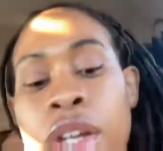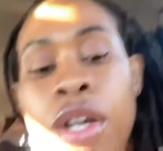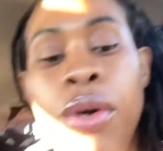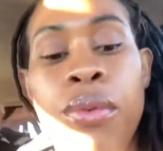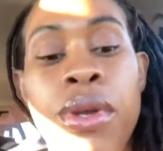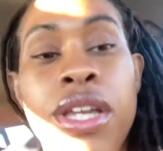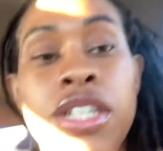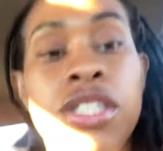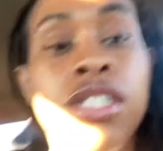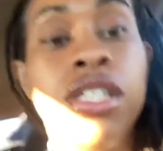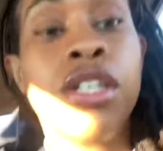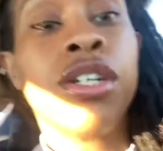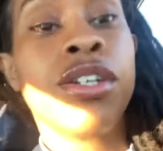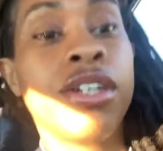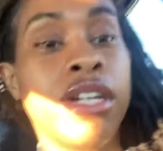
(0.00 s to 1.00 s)
we had to stick
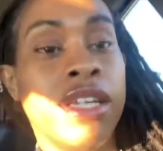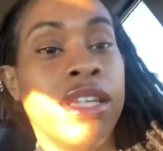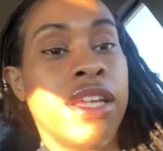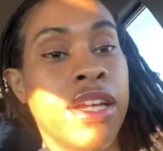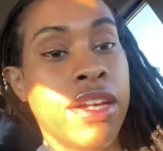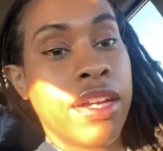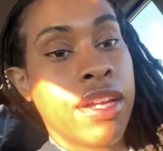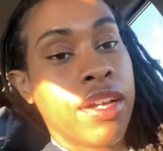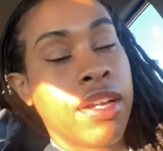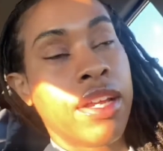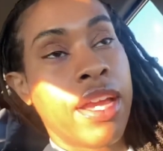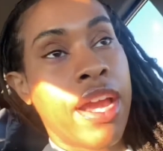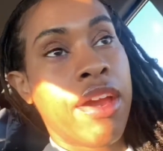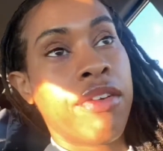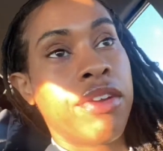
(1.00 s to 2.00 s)
her in there in her
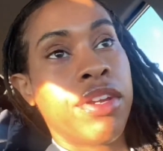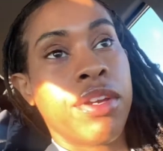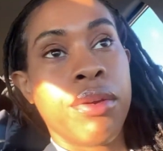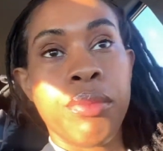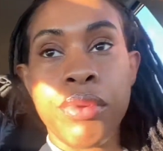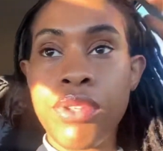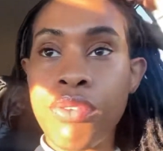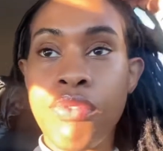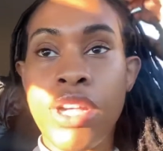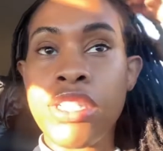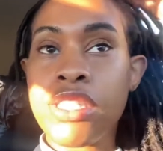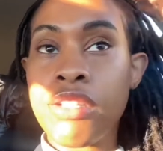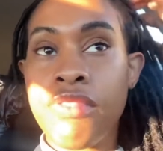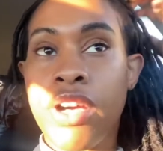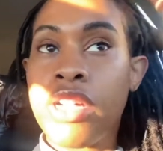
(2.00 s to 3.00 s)
carrier with the
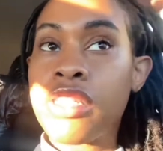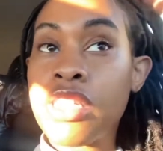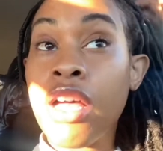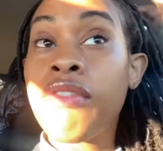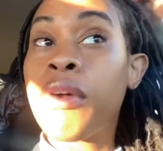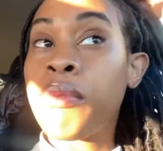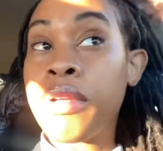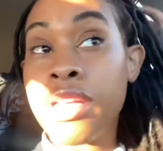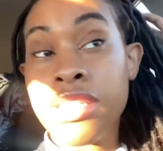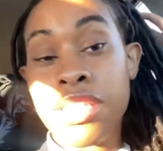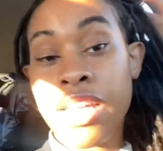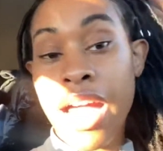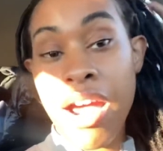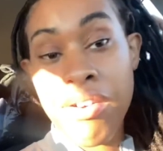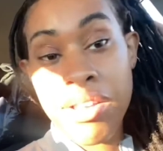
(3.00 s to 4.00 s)
rest of our stuff, and we had to
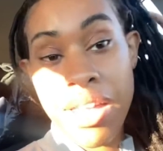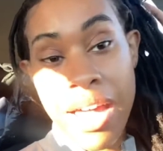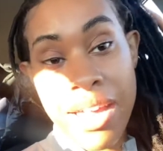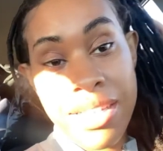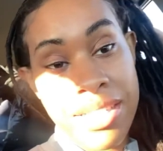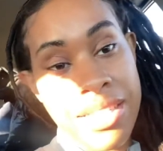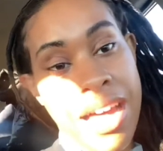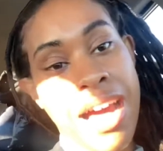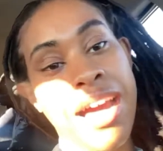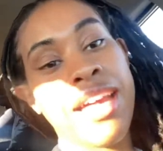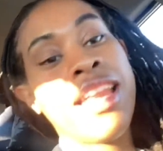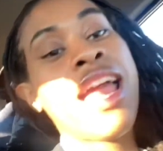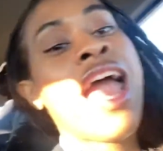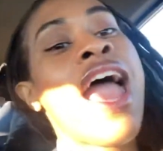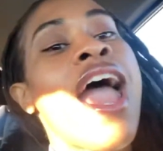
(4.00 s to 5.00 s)
carry that inside.
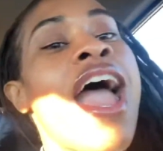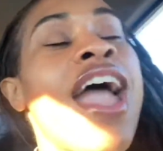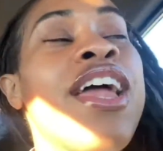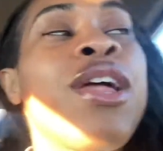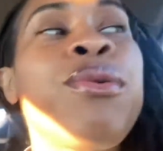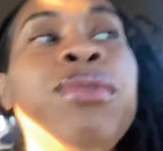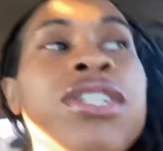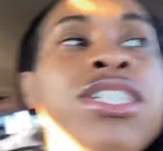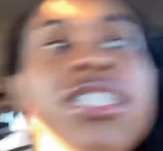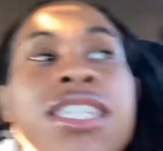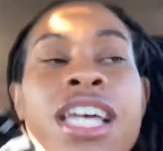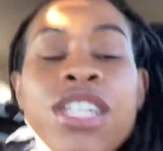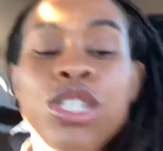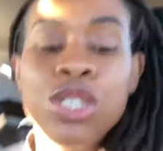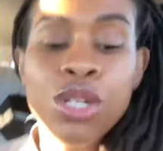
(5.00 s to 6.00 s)
And it was just
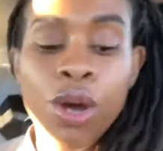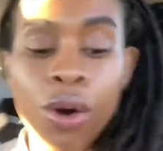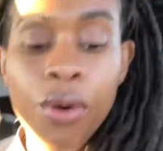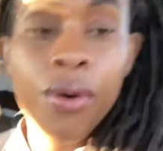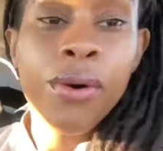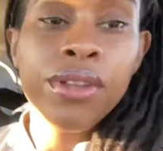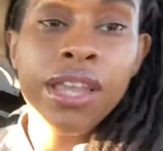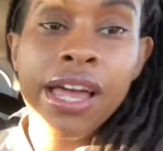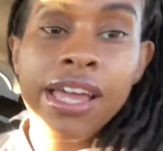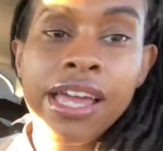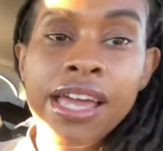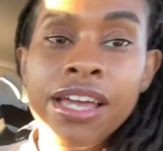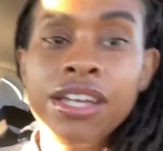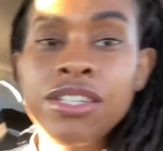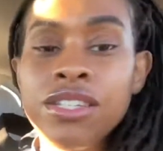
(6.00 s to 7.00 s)
like so like
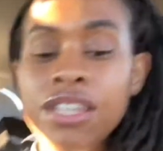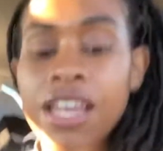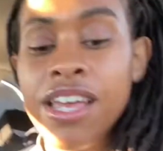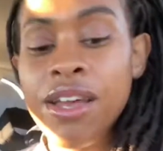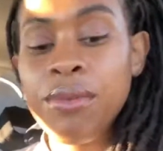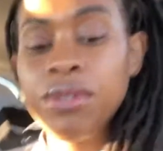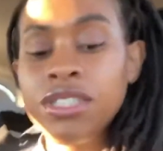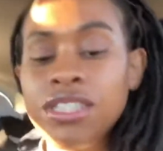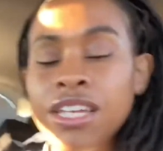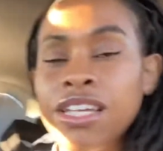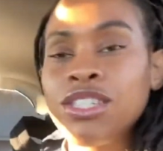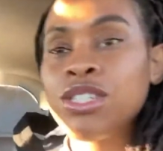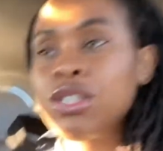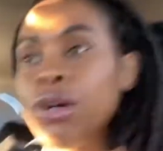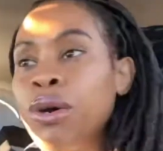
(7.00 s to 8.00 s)
it was like
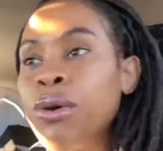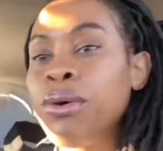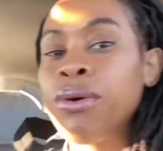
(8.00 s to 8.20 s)
so